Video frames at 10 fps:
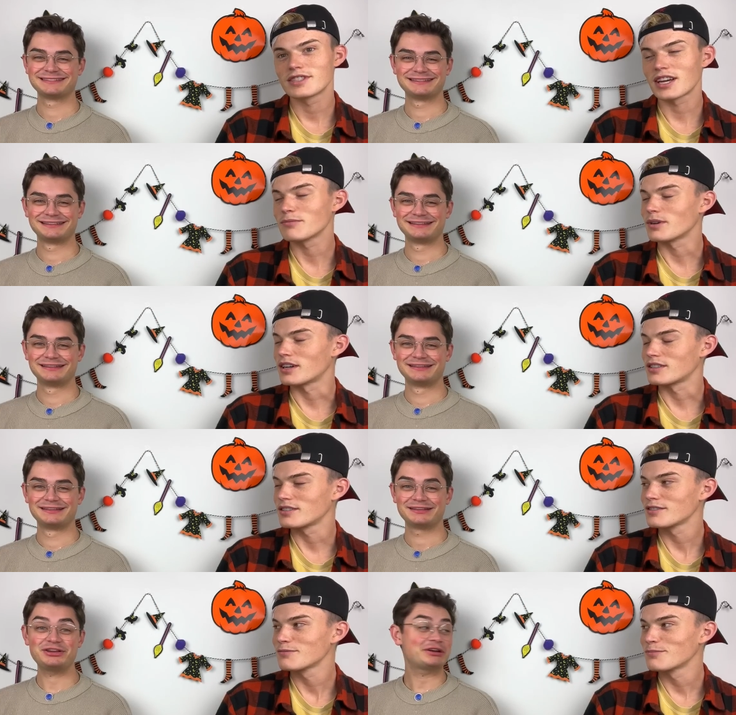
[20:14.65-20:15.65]

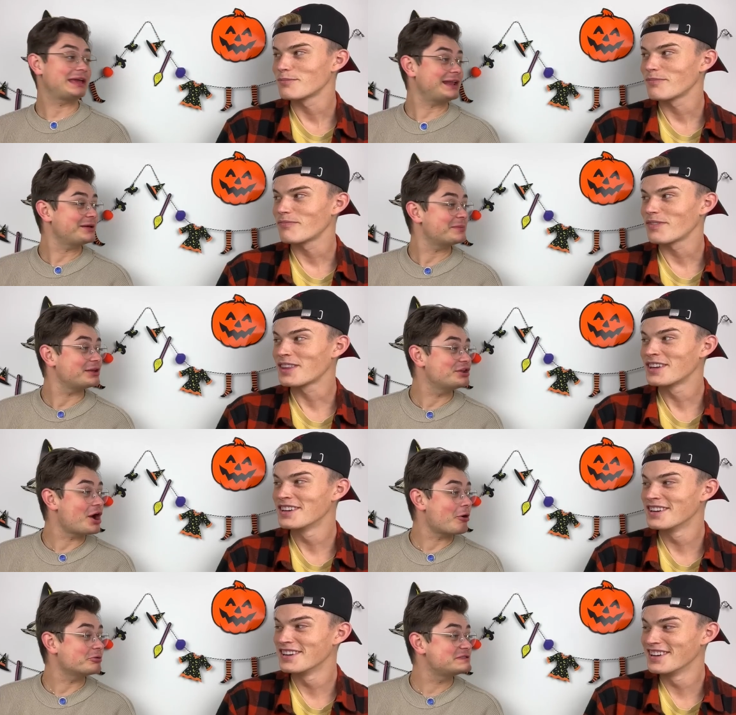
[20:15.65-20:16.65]
Speaker 1: $10. You're kidding me?
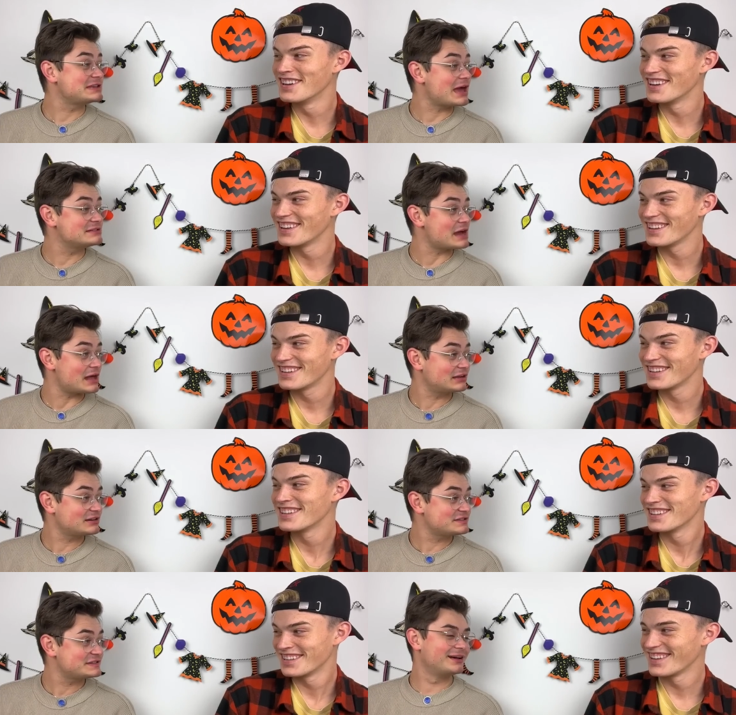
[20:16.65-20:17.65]
No, it was
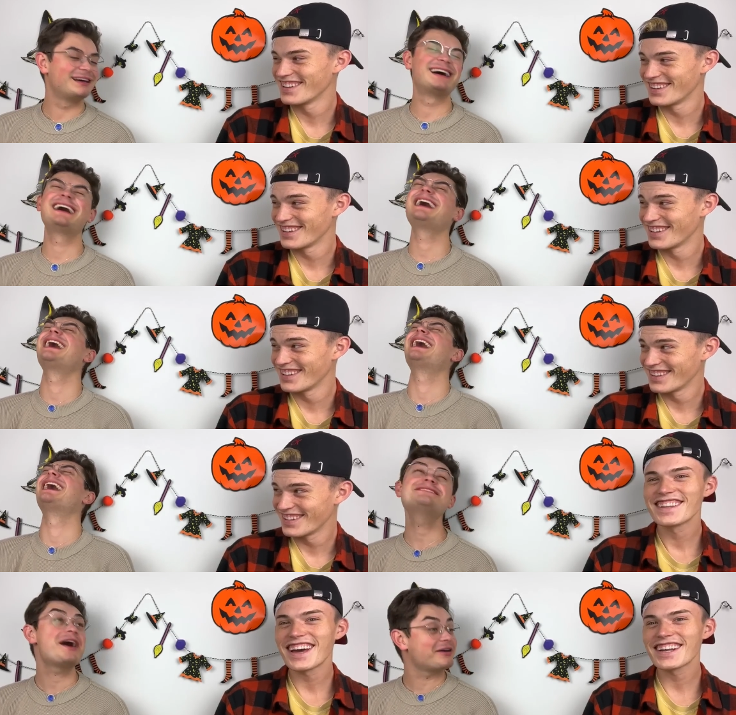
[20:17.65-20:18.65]
$10.
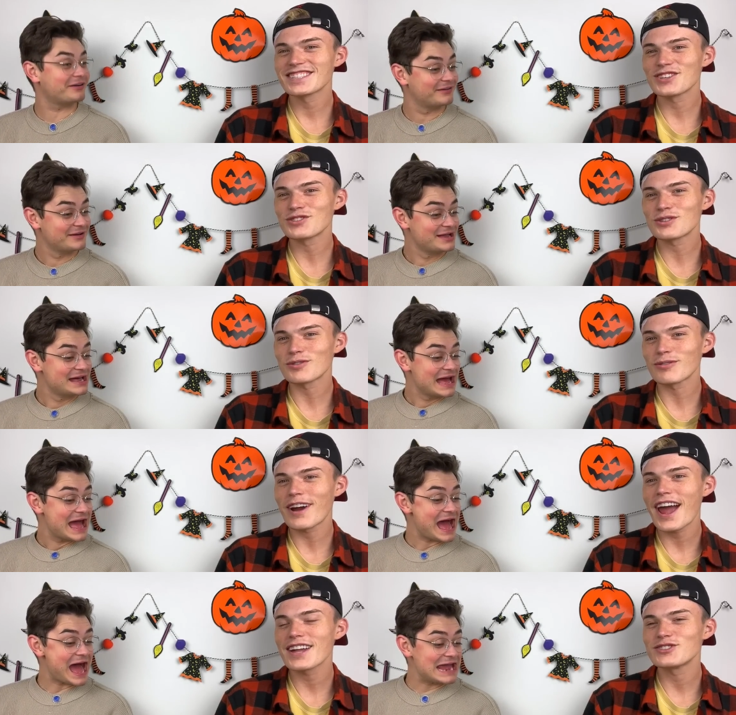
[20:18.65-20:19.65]
No. That is a
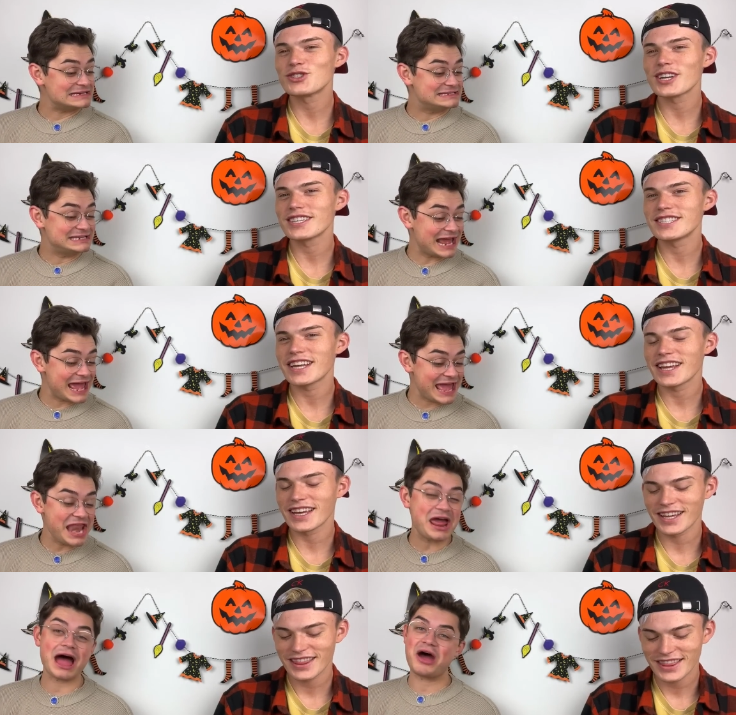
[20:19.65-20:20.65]
tragedy. I
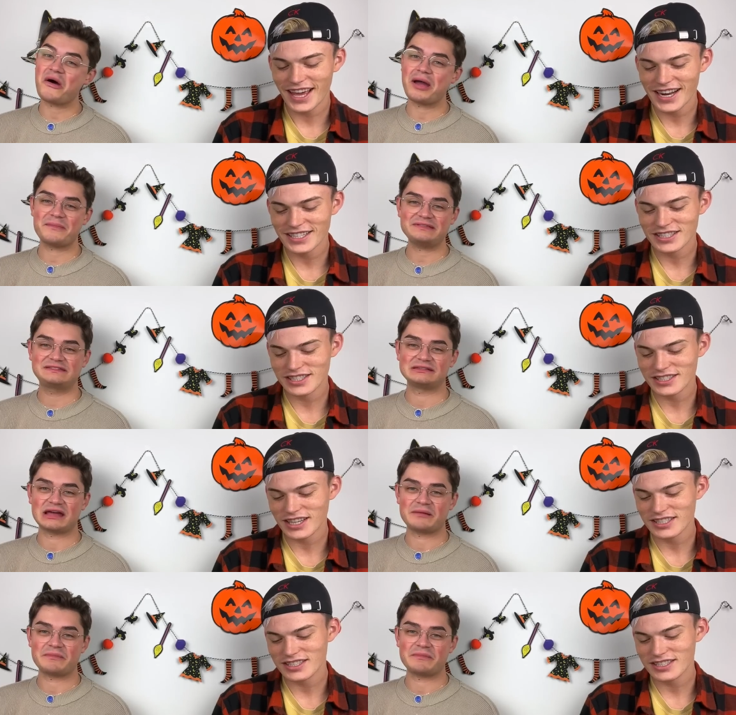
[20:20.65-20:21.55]
did? Oh, I must not